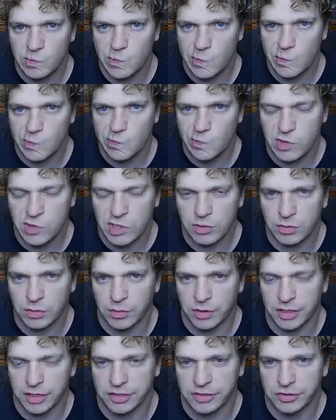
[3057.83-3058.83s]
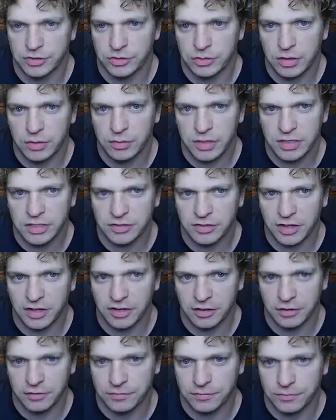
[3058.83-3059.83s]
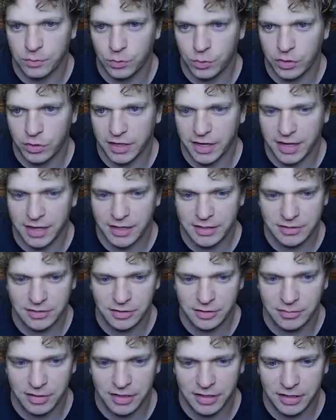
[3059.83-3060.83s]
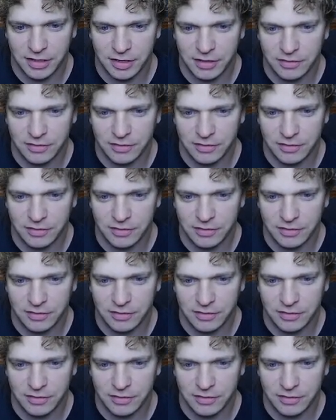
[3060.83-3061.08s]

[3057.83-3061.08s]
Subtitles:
See what I want to do. I want to draw another Forecaster, man. I love the